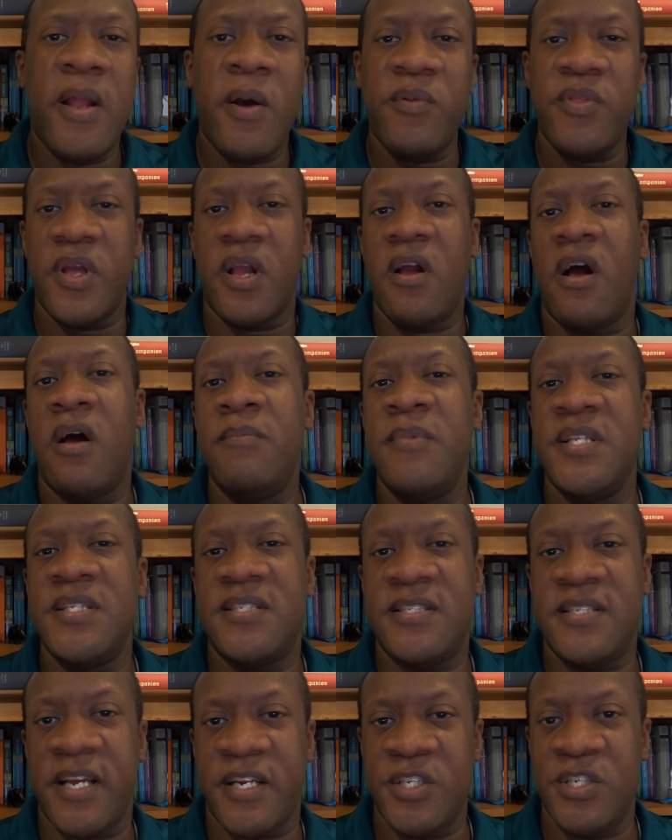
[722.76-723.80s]
Now, in the
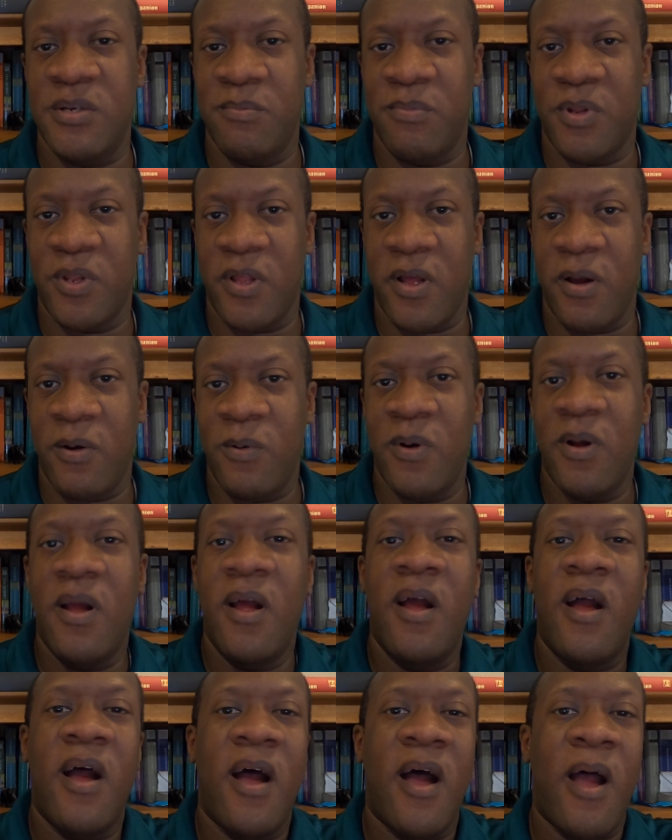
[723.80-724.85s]
comments section below,
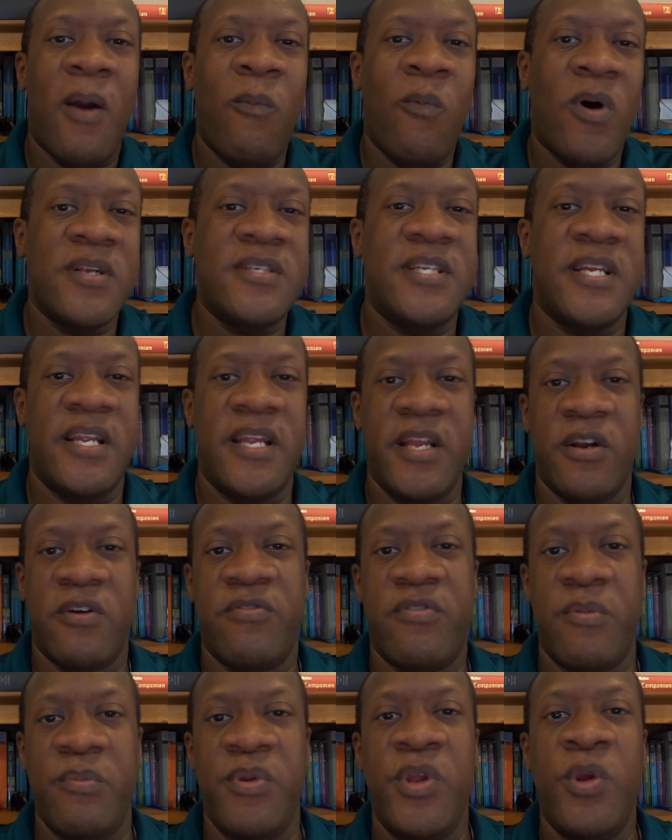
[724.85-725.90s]
I want to hear
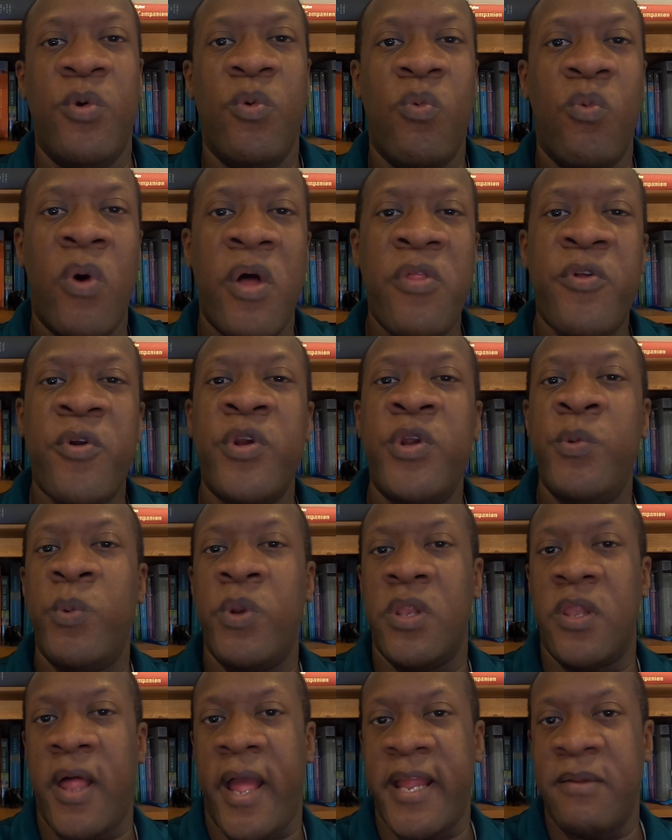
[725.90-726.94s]
from you whether you
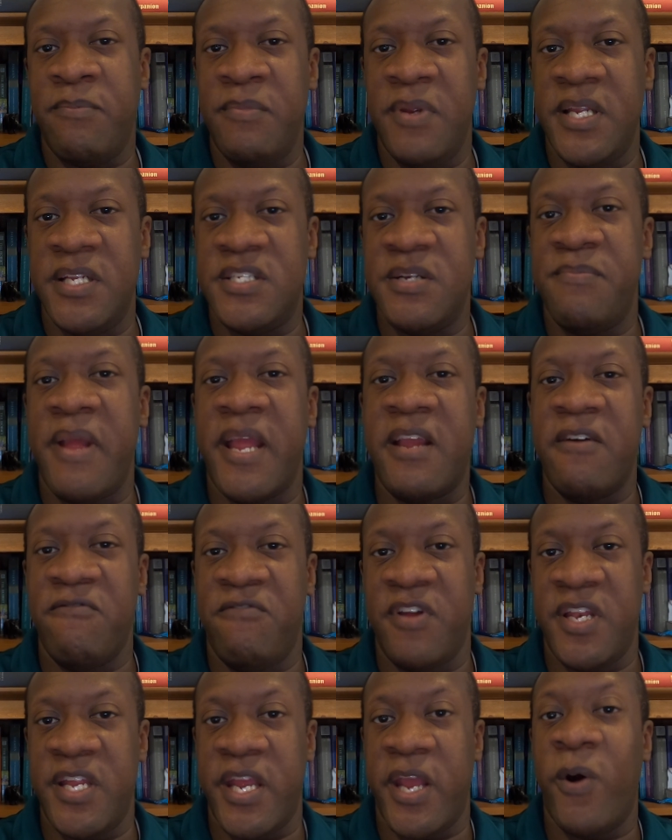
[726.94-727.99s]
would like me to make a
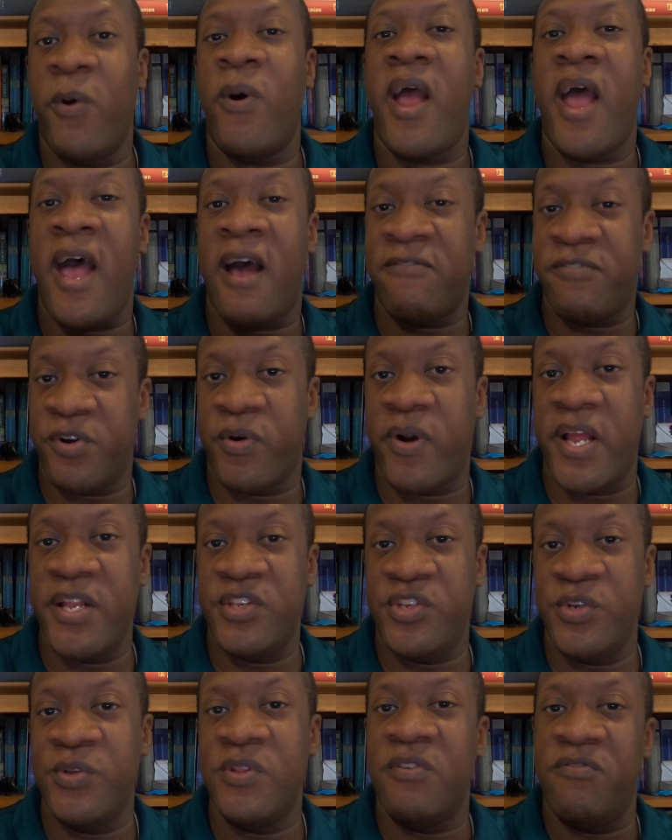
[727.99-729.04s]
video after I
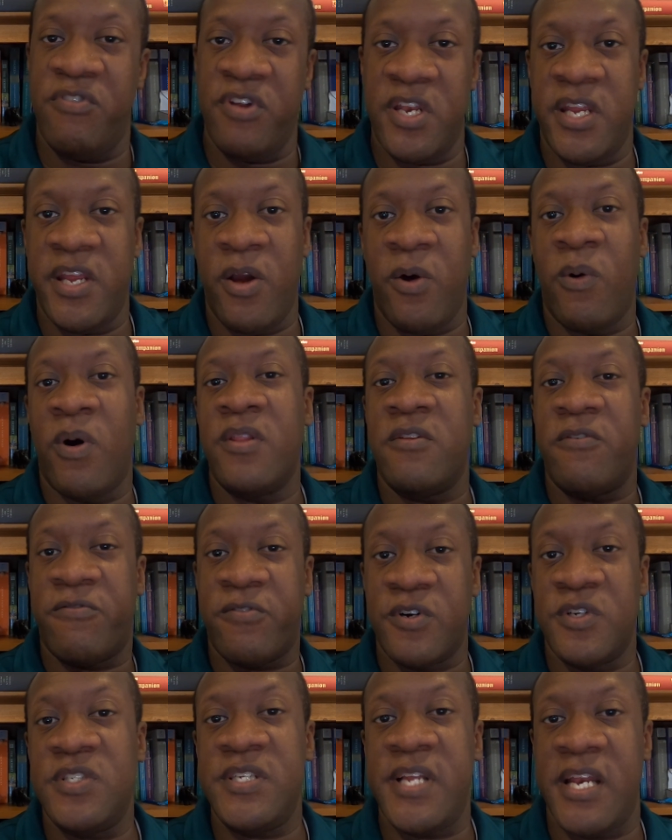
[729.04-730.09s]
do the video on the
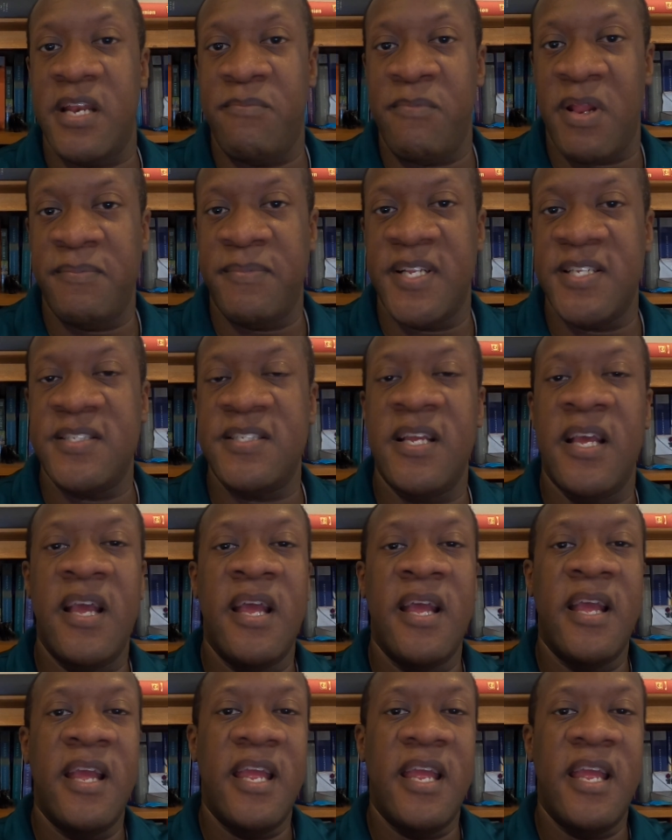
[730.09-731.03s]
first 10 amendments.